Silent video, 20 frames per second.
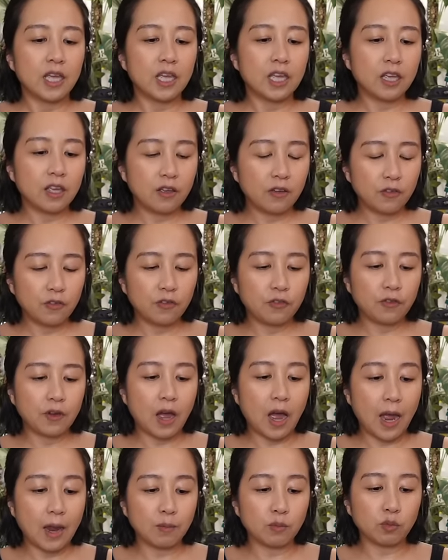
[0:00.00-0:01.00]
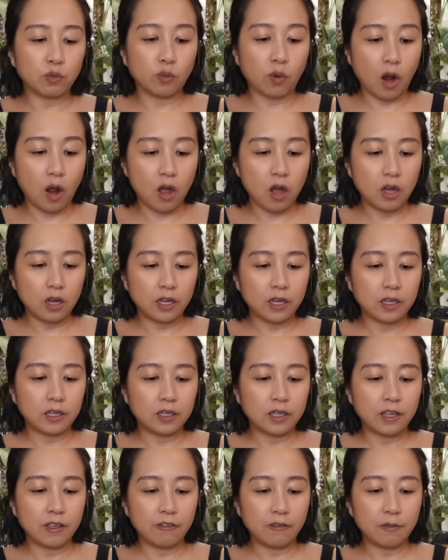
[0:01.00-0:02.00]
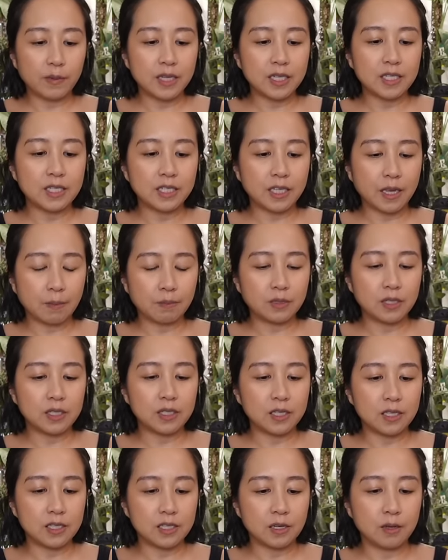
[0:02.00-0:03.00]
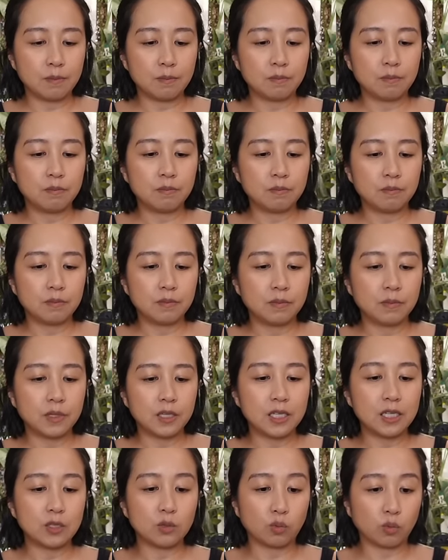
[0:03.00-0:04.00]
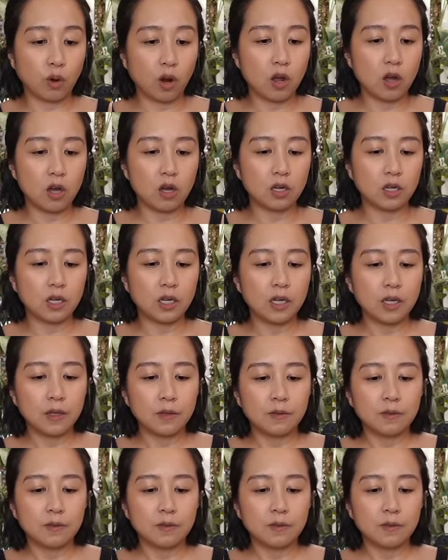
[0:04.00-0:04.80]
if I'm wrong, if my skepticism is wrong,